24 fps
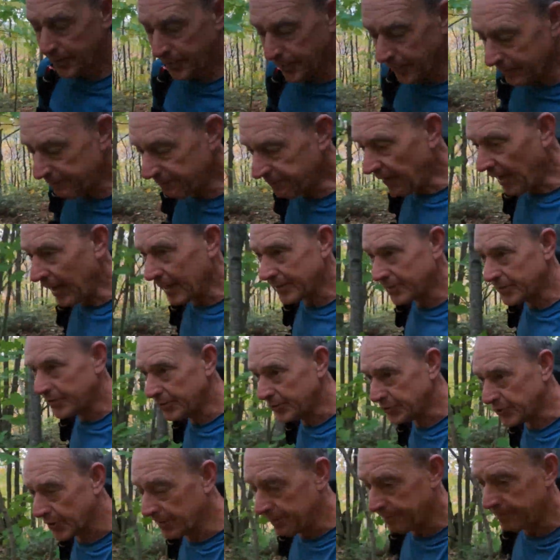3
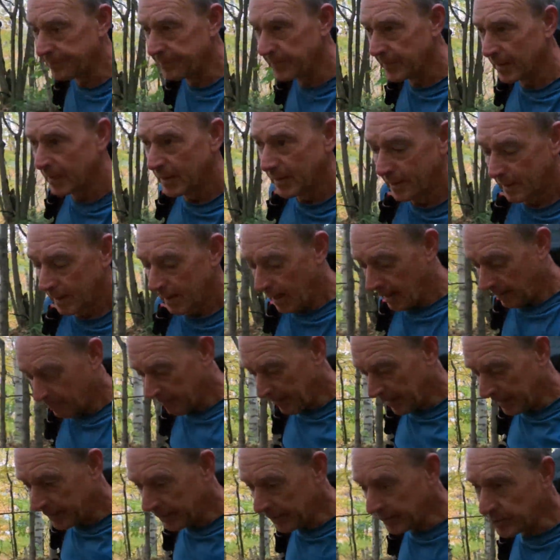factors
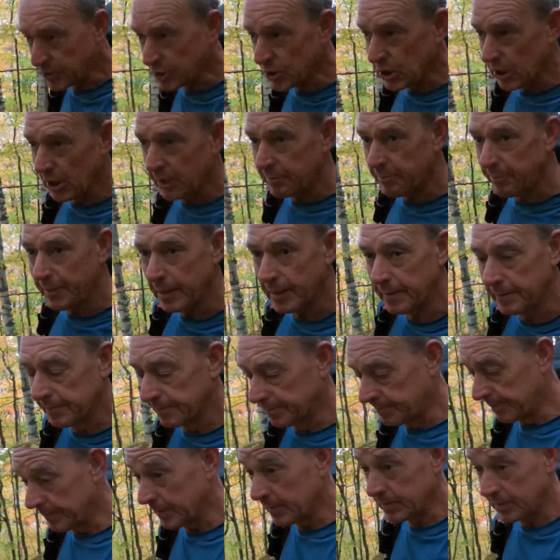make it slippy
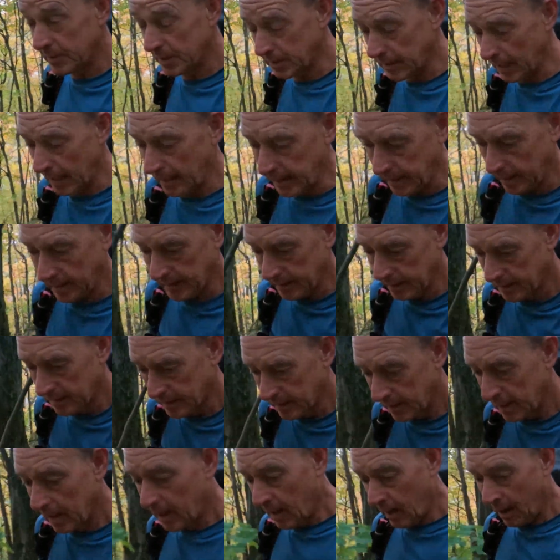today.
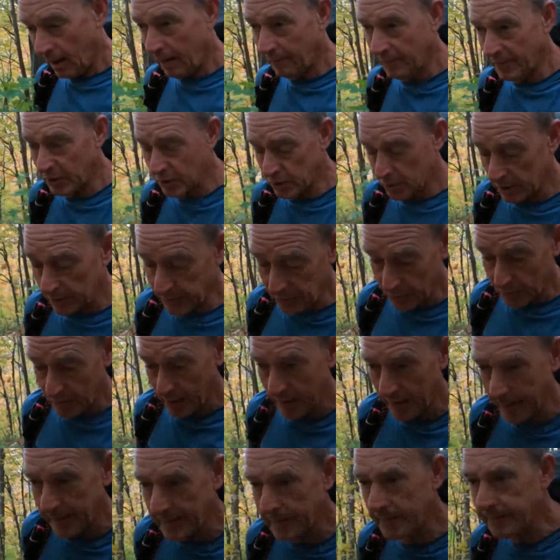Obviously the
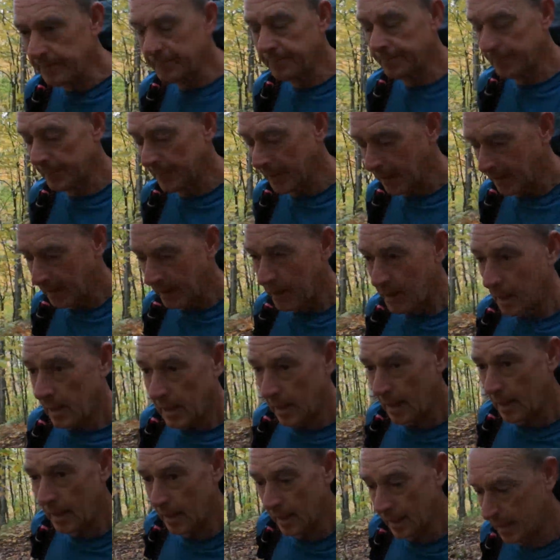rain.
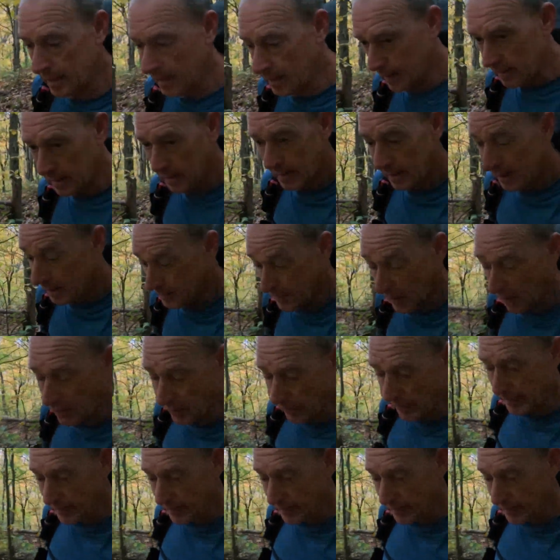Not